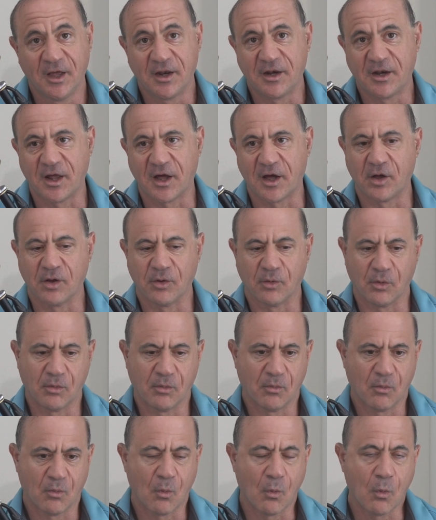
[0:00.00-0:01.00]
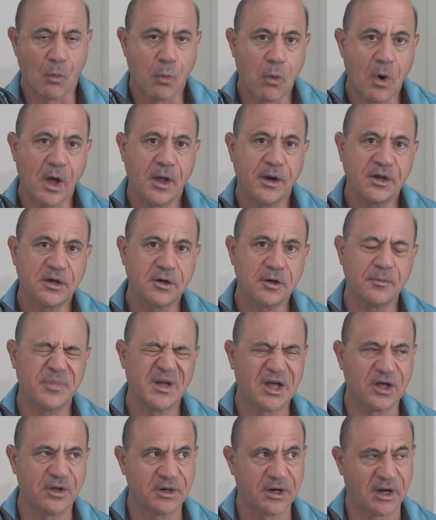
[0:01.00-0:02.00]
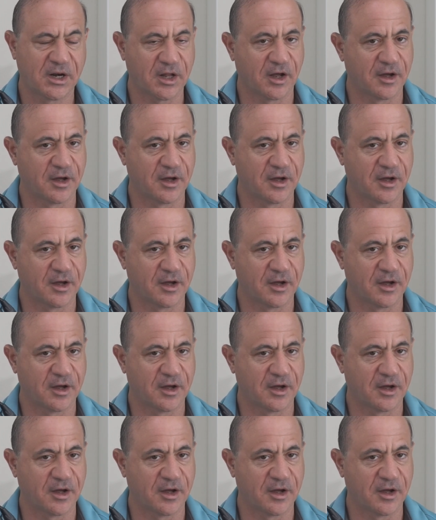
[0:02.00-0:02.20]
Now, one component